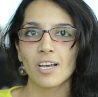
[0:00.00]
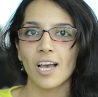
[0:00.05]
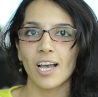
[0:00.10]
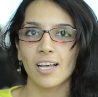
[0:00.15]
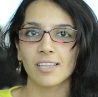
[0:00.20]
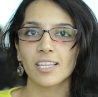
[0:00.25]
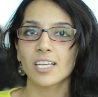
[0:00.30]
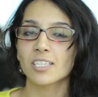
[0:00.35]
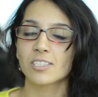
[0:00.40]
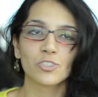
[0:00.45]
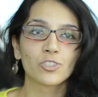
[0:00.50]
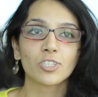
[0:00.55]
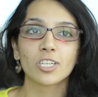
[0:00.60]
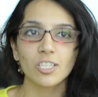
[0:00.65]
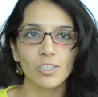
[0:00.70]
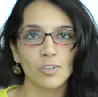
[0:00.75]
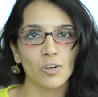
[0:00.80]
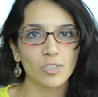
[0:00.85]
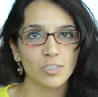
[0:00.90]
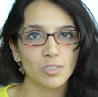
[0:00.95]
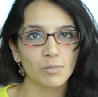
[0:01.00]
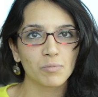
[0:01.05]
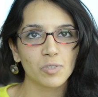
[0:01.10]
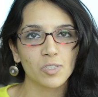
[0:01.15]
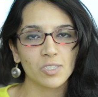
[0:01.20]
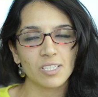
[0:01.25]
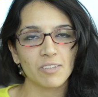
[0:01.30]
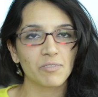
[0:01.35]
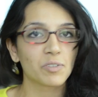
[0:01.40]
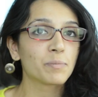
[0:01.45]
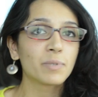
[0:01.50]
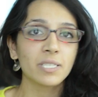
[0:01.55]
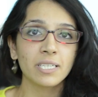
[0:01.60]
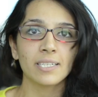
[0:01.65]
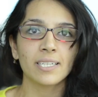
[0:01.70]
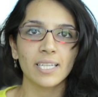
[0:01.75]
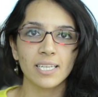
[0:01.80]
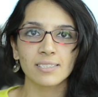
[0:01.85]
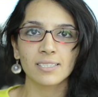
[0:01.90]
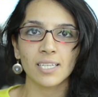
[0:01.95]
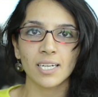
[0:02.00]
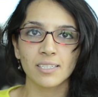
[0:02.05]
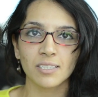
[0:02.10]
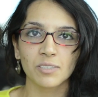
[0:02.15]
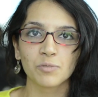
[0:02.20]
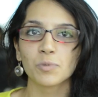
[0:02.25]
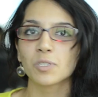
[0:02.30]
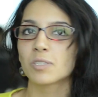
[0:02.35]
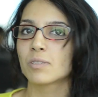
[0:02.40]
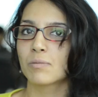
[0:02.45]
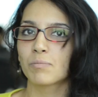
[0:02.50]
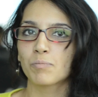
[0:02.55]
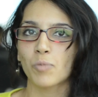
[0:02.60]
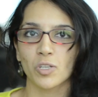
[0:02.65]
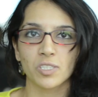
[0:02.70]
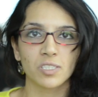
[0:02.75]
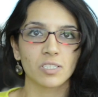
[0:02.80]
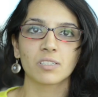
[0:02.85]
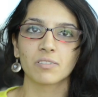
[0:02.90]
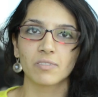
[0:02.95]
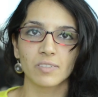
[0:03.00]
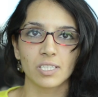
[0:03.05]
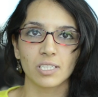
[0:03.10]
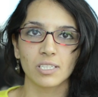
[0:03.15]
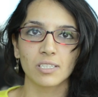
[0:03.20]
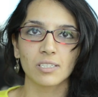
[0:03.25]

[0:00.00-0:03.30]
And that's really awesome, because everybody takes that in with positivity.